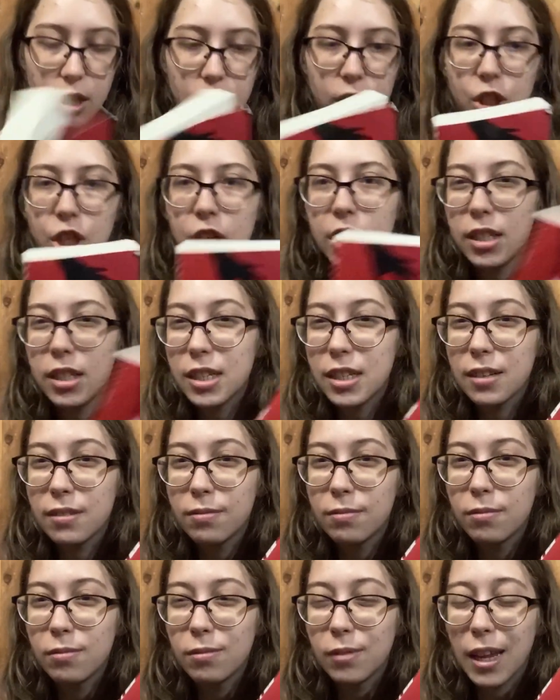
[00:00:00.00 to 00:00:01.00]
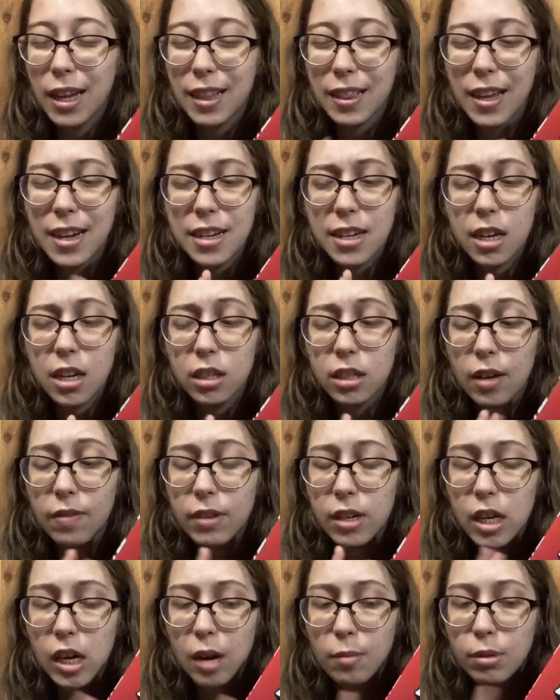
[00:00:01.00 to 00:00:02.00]
She's like late teen,
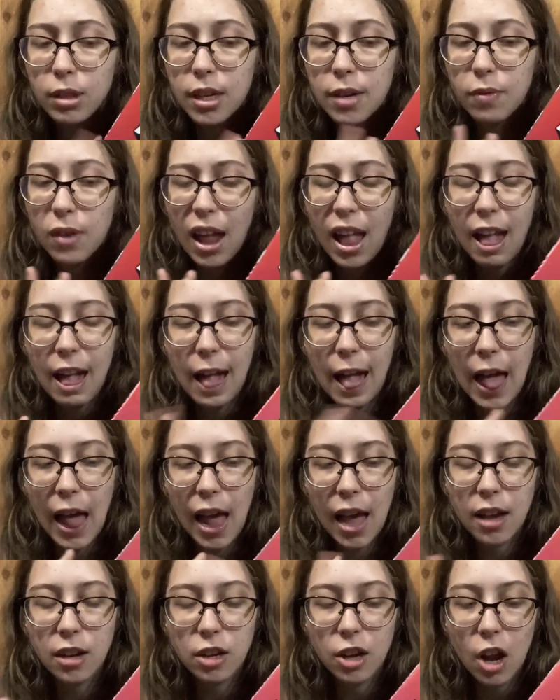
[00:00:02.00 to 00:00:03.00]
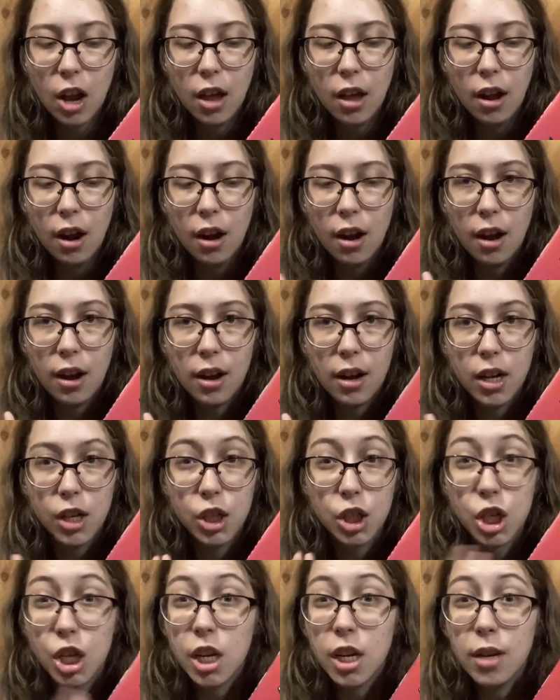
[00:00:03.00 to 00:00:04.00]
17 I believe, and
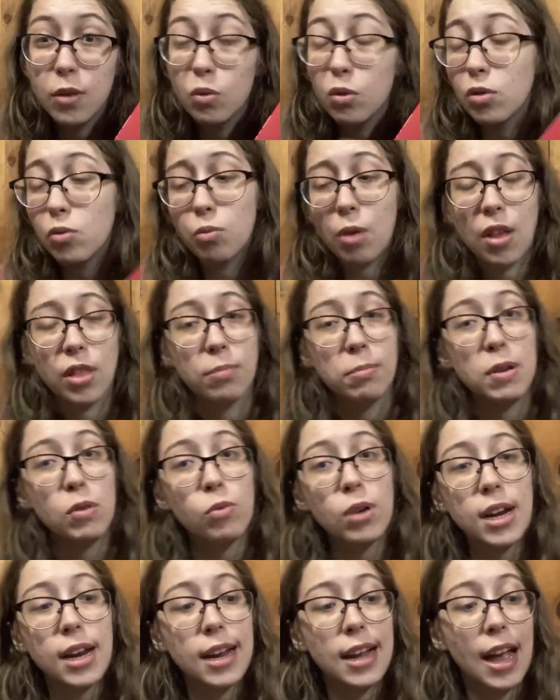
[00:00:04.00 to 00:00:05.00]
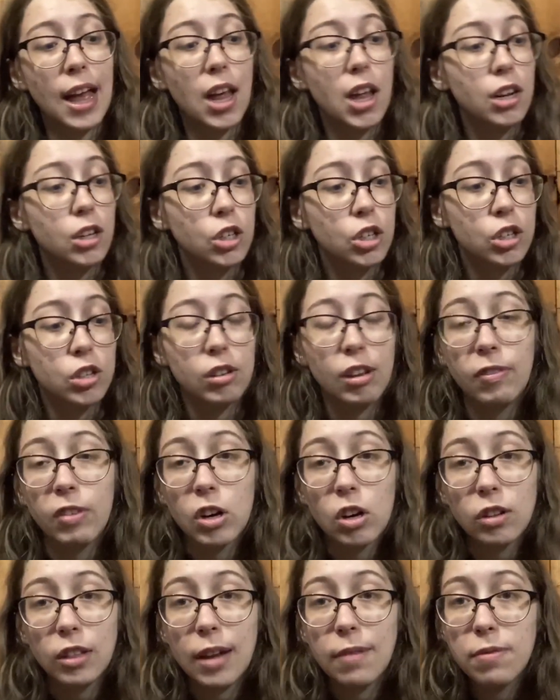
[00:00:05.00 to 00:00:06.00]
she would rather be reading and just living
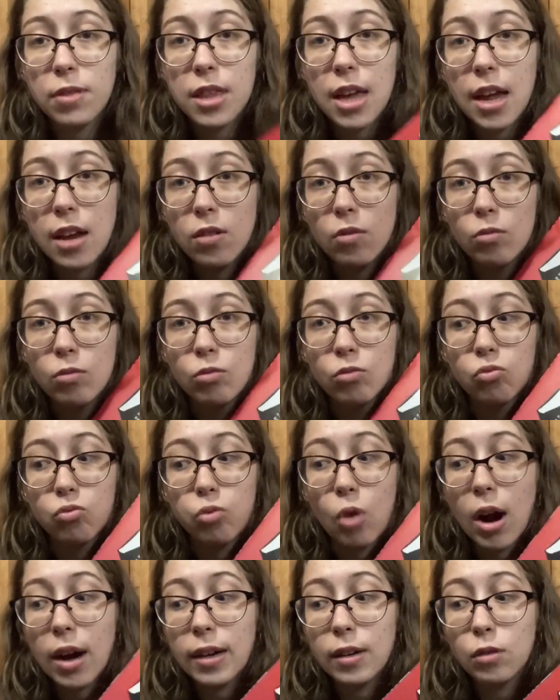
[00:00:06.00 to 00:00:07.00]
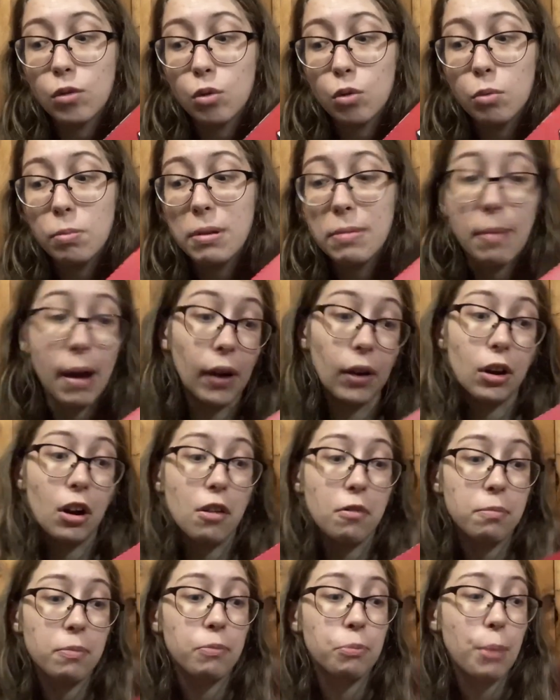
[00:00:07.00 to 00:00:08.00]
her life than trying to be married off
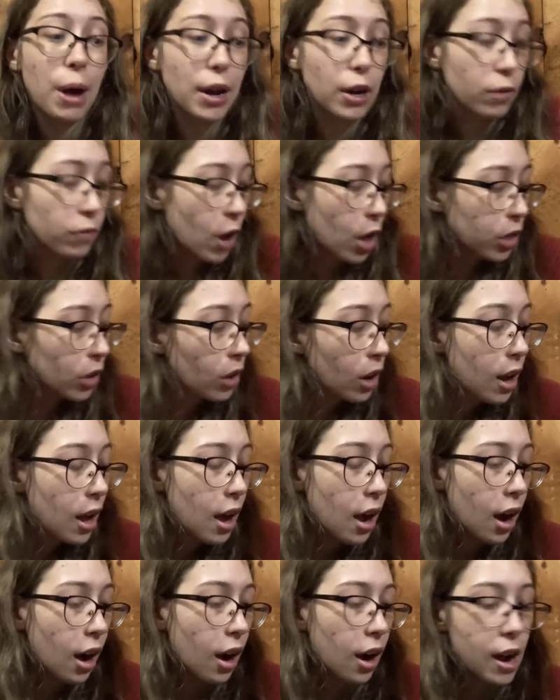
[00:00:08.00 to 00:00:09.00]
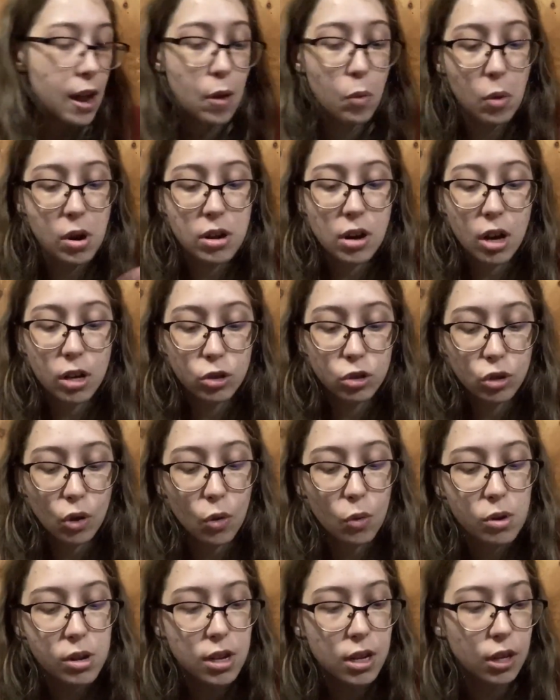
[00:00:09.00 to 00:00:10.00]
by her father and whatnot.
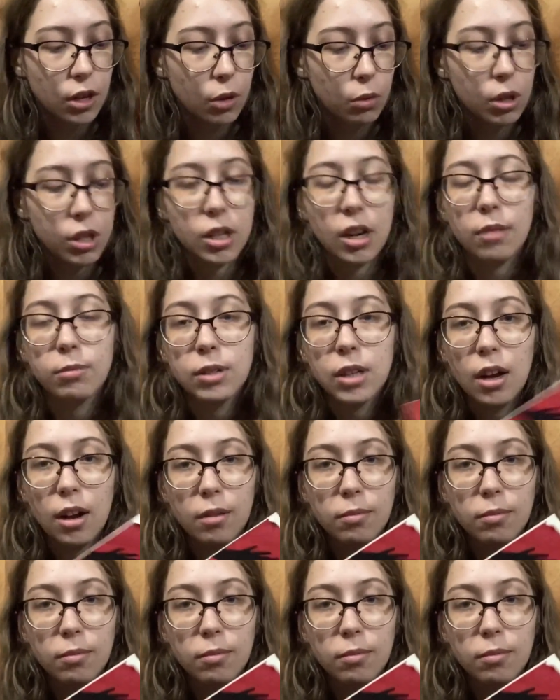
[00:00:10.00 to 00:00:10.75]
So, you know, good times.